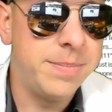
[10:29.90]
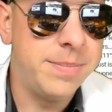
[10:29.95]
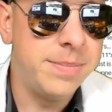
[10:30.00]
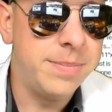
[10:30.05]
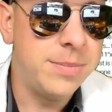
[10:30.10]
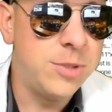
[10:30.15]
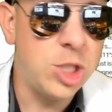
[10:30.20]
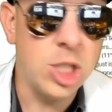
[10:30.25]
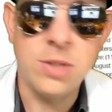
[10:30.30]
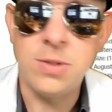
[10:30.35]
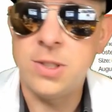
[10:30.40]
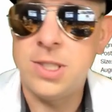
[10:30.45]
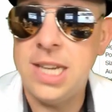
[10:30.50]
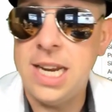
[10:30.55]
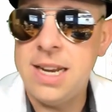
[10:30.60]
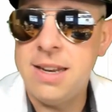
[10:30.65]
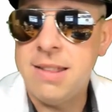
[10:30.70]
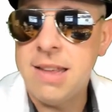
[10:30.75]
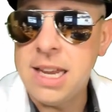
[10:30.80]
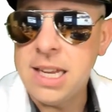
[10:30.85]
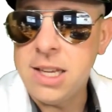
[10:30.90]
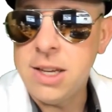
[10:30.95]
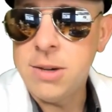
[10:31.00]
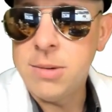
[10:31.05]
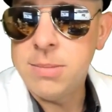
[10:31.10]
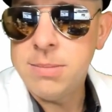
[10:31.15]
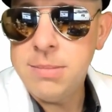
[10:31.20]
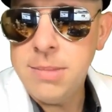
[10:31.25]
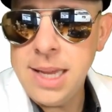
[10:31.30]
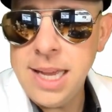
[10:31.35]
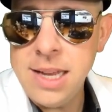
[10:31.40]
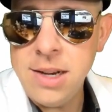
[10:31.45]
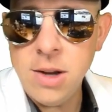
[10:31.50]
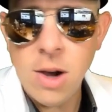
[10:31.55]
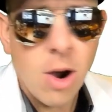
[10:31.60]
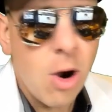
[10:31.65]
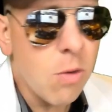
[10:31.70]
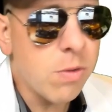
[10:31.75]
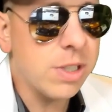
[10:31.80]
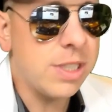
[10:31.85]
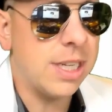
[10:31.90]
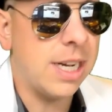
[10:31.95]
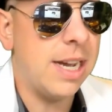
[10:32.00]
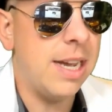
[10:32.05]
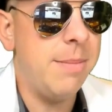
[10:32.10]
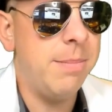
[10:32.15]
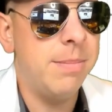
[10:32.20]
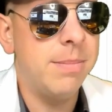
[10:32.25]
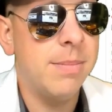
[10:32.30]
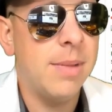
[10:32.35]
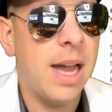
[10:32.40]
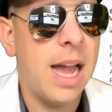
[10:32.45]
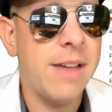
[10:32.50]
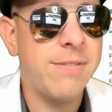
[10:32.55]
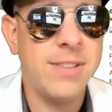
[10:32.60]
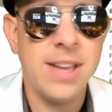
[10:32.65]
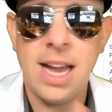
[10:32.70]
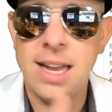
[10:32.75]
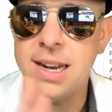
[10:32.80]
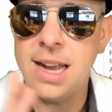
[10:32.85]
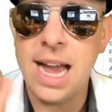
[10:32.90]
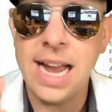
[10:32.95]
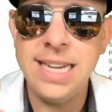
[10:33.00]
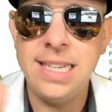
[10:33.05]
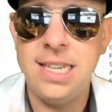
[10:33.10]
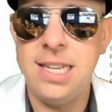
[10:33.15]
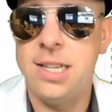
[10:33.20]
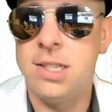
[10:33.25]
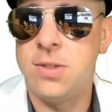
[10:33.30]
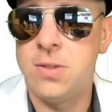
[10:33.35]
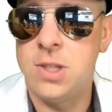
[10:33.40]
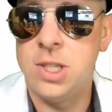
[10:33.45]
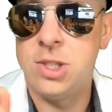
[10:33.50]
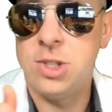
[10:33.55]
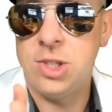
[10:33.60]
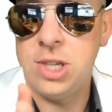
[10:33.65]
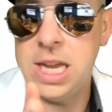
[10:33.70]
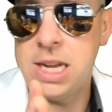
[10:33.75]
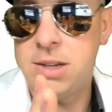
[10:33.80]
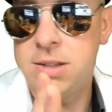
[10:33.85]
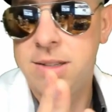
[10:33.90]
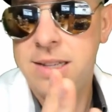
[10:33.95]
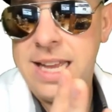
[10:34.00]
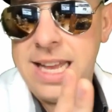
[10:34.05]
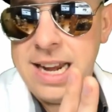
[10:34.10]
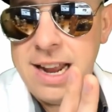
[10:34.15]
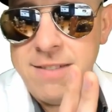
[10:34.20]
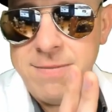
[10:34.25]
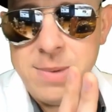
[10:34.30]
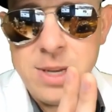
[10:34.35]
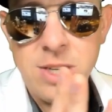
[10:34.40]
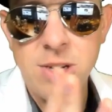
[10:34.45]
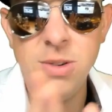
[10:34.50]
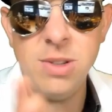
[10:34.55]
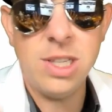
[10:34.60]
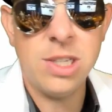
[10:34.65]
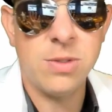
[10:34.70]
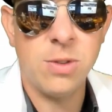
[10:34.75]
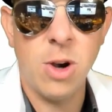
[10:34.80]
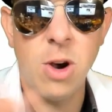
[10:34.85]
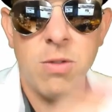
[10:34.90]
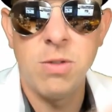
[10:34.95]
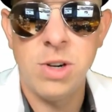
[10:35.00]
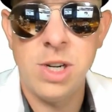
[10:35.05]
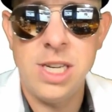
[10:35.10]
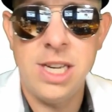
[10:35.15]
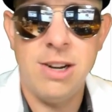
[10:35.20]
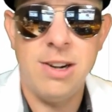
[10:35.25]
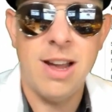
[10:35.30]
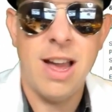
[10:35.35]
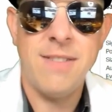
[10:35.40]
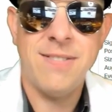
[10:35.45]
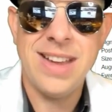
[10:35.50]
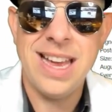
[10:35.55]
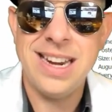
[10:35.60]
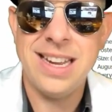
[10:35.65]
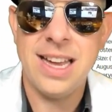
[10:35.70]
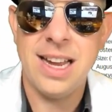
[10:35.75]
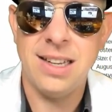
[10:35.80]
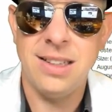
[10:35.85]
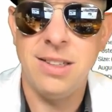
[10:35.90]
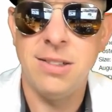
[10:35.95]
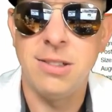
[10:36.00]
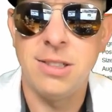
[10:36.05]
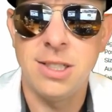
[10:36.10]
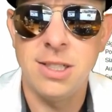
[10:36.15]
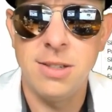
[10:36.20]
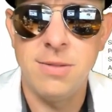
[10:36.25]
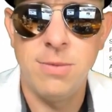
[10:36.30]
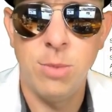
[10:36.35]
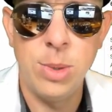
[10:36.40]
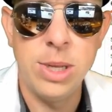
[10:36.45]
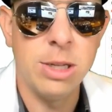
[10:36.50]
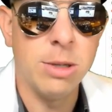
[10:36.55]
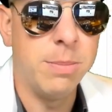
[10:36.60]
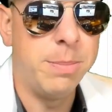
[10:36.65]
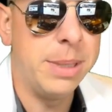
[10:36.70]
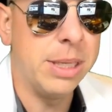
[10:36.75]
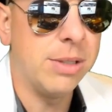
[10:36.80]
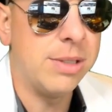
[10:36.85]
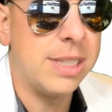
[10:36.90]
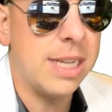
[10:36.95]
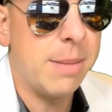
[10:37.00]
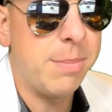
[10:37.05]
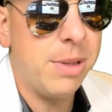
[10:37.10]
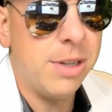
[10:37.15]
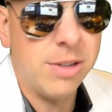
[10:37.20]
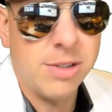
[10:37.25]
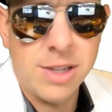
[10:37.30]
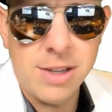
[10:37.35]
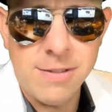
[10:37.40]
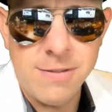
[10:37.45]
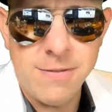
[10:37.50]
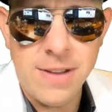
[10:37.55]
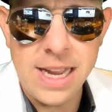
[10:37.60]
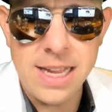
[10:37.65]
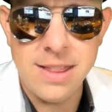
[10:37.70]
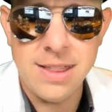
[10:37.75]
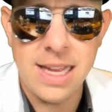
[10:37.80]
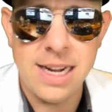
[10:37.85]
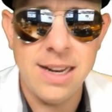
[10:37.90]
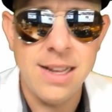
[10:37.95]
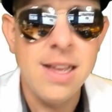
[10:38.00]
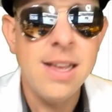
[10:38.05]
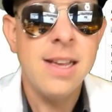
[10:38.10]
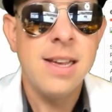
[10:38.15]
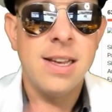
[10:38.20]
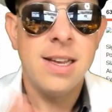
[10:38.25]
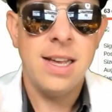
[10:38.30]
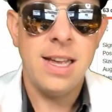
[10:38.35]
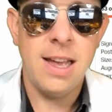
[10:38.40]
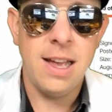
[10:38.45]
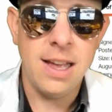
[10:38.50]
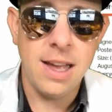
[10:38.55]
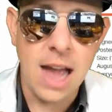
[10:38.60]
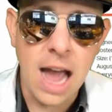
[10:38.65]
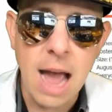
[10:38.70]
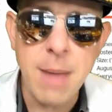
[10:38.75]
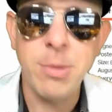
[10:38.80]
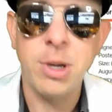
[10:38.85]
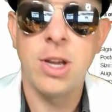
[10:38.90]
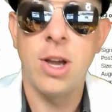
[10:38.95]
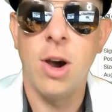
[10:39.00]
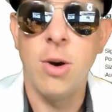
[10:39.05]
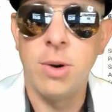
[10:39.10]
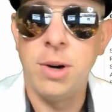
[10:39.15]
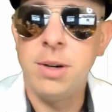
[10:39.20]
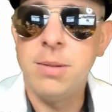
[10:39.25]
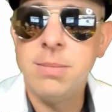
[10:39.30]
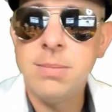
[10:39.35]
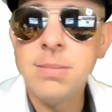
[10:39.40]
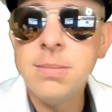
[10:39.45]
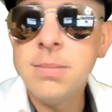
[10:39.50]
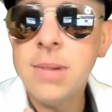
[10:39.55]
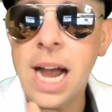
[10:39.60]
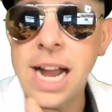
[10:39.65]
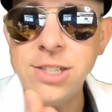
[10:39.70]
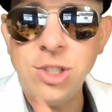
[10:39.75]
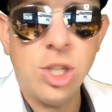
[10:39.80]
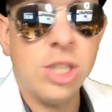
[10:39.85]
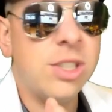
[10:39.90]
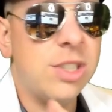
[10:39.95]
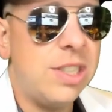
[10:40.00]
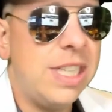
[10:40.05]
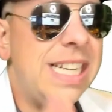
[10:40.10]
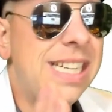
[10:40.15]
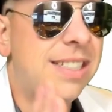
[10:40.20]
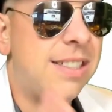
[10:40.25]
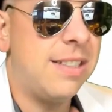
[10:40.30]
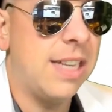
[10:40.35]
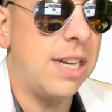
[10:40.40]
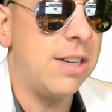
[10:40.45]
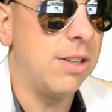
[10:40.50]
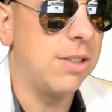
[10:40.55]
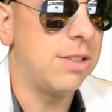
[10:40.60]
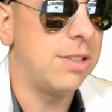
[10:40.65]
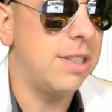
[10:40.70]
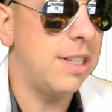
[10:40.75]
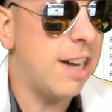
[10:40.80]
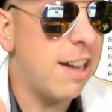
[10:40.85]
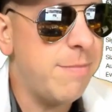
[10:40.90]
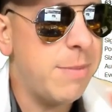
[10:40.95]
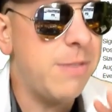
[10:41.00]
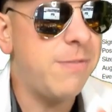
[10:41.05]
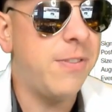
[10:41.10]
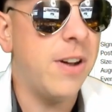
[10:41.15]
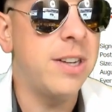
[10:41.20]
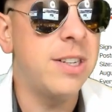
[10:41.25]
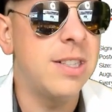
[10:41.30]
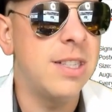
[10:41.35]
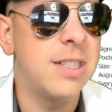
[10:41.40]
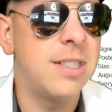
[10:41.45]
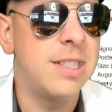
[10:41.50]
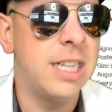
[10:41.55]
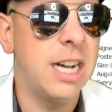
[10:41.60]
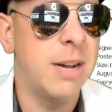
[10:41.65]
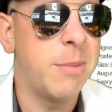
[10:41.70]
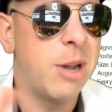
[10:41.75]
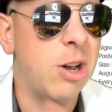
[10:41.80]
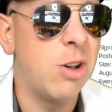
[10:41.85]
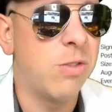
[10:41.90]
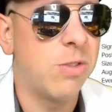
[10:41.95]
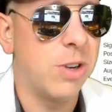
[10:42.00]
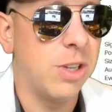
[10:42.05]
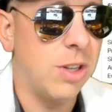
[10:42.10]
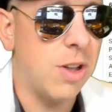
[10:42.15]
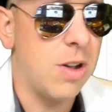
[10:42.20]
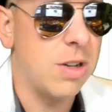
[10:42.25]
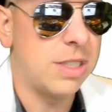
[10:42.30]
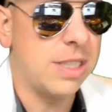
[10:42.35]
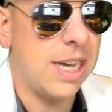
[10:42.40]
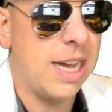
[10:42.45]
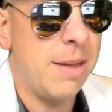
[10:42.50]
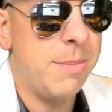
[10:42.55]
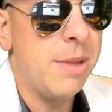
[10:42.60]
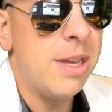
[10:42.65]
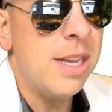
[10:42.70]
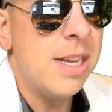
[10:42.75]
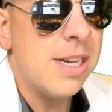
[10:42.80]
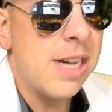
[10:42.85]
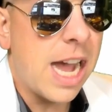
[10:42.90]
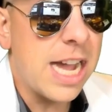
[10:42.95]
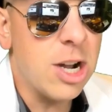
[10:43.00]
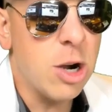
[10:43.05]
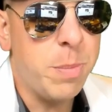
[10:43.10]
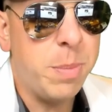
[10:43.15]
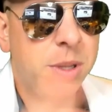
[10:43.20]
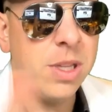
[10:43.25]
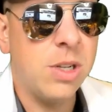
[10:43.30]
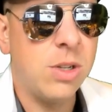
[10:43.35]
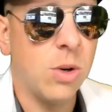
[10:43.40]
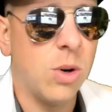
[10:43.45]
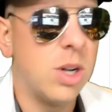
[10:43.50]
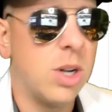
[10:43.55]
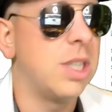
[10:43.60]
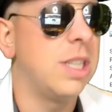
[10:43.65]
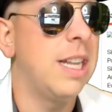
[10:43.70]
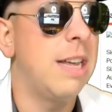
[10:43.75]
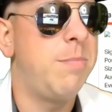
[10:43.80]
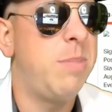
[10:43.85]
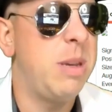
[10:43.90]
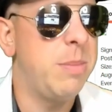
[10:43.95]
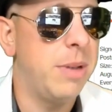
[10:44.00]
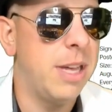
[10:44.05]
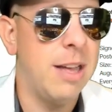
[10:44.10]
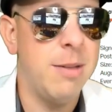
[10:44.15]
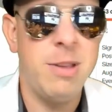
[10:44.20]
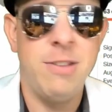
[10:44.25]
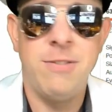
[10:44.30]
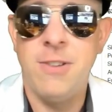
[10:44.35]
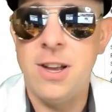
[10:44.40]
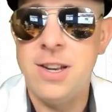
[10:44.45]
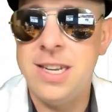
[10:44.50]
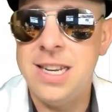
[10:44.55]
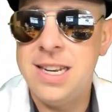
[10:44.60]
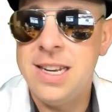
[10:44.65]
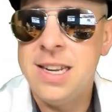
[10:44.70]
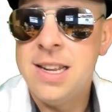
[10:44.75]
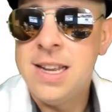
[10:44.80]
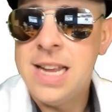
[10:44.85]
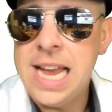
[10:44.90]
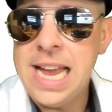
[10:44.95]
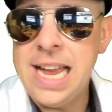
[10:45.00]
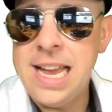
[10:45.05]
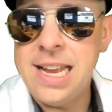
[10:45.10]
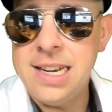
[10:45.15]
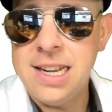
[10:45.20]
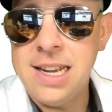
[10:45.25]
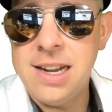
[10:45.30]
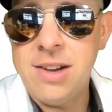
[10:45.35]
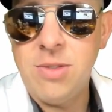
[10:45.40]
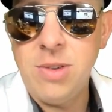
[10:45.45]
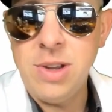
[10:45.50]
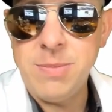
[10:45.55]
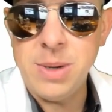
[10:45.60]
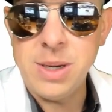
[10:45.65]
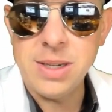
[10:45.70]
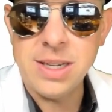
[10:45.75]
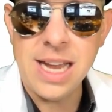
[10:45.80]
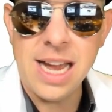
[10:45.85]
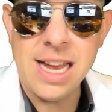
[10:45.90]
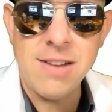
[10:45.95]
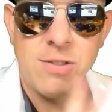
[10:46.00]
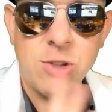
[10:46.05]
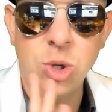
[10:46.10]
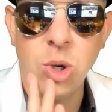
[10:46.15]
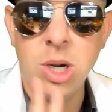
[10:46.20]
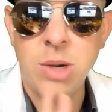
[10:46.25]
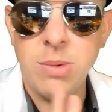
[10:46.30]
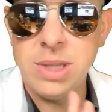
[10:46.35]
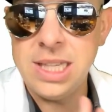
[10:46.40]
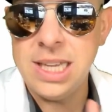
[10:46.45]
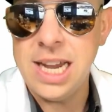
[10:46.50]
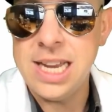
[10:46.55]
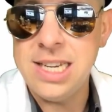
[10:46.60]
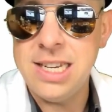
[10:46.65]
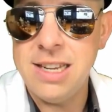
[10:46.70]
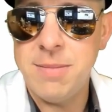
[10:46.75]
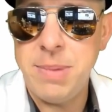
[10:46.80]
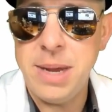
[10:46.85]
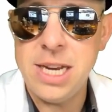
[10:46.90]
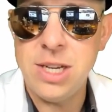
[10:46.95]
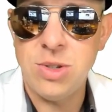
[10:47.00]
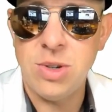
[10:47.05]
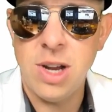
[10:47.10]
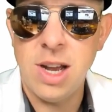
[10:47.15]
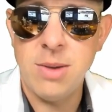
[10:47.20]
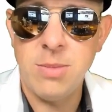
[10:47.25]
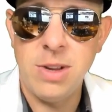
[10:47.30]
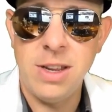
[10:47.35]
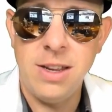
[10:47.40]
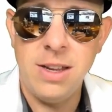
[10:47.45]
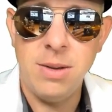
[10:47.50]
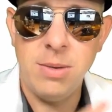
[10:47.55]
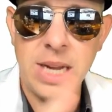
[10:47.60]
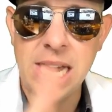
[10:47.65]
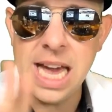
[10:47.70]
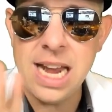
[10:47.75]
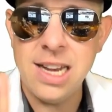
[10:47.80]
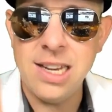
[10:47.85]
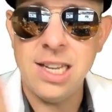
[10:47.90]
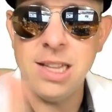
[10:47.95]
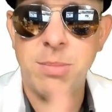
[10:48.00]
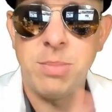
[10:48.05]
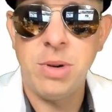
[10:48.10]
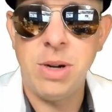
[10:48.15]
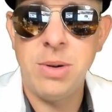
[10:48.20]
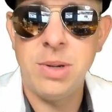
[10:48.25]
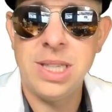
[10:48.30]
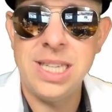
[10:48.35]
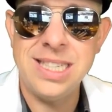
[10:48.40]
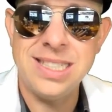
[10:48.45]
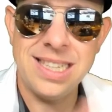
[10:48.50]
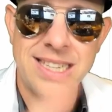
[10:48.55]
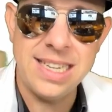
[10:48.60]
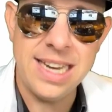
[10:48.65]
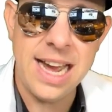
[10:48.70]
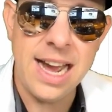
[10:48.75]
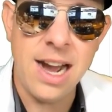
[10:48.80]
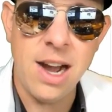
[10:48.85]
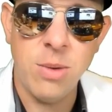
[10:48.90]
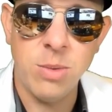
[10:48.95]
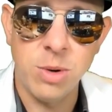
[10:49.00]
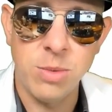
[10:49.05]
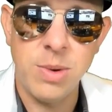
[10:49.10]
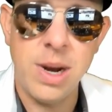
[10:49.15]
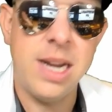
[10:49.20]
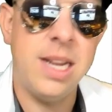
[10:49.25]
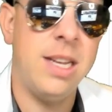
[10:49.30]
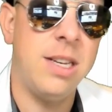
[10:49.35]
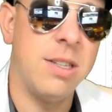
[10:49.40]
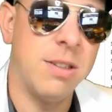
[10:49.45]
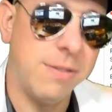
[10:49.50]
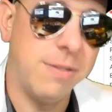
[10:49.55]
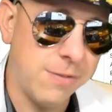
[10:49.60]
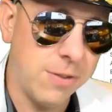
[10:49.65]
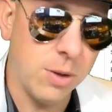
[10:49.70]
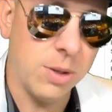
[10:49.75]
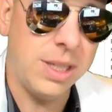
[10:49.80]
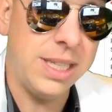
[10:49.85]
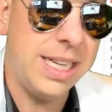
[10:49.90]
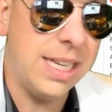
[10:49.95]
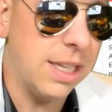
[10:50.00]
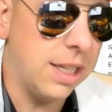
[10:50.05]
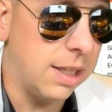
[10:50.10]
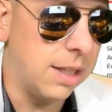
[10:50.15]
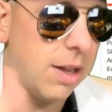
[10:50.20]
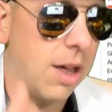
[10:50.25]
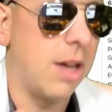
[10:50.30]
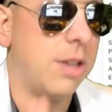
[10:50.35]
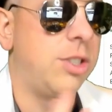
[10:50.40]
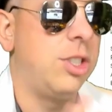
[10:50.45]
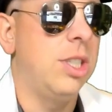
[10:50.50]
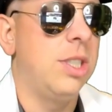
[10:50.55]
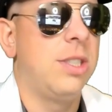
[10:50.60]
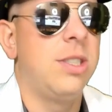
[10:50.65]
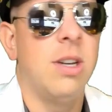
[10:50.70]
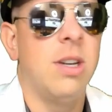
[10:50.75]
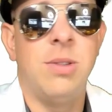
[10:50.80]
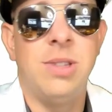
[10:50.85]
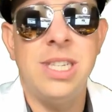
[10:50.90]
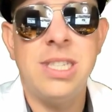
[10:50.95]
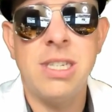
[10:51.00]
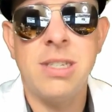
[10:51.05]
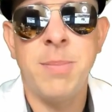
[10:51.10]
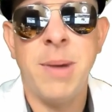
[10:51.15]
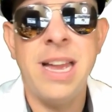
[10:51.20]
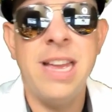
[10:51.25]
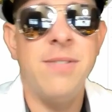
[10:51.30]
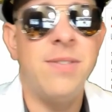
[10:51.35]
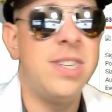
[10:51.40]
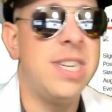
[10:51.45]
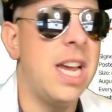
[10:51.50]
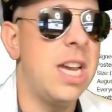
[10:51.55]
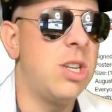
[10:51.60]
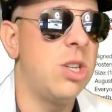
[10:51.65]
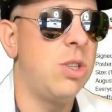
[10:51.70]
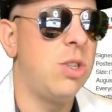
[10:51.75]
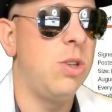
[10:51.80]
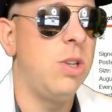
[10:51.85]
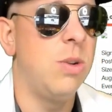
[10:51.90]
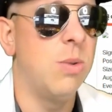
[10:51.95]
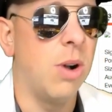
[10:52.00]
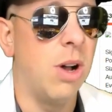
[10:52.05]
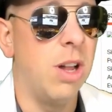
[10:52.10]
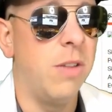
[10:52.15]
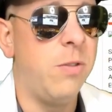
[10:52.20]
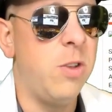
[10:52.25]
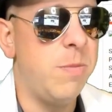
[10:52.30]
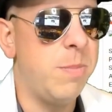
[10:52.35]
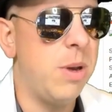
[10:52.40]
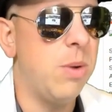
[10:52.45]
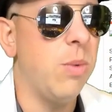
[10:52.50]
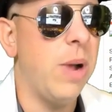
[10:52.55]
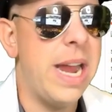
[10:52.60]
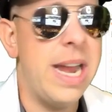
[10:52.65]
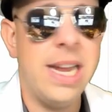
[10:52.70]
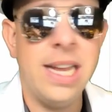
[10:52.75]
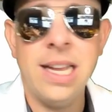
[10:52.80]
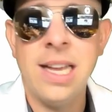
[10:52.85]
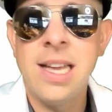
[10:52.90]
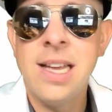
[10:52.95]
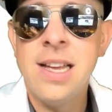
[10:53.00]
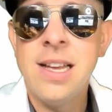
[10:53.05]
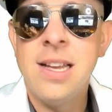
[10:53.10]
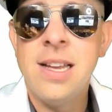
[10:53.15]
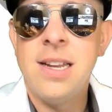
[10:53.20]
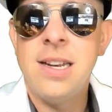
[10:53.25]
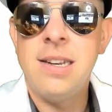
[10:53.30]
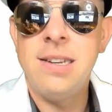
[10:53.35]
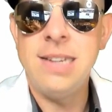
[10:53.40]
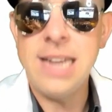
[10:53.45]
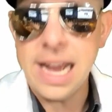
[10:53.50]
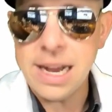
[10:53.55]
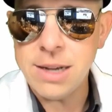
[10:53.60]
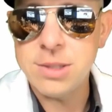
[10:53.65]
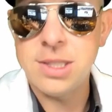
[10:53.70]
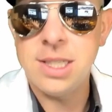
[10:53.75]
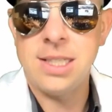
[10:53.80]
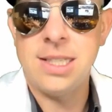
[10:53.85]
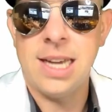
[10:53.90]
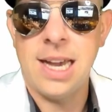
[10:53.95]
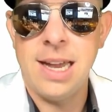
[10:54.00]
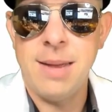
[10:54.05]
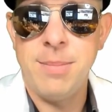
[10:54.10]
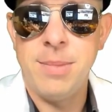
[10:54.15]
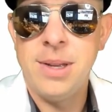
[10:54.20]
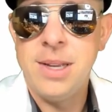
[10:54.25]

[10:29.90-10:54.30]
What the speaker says: Just for saying thank you. And over time, I've got ideas for this channel. And I've been doing this for over a year now. I've kind of got a little goodwill built up, a little good faith that I'm a goer. I just need senders. And I've been funding this thing on my own for a long time. I opened the doors to let people help me fund it. And we've been kind of toying with the idea of Patreon. We kind of did the pre-release, and now we're ready to fully launch it. So this is my invitation to you all. If you've been waiting, now's the time.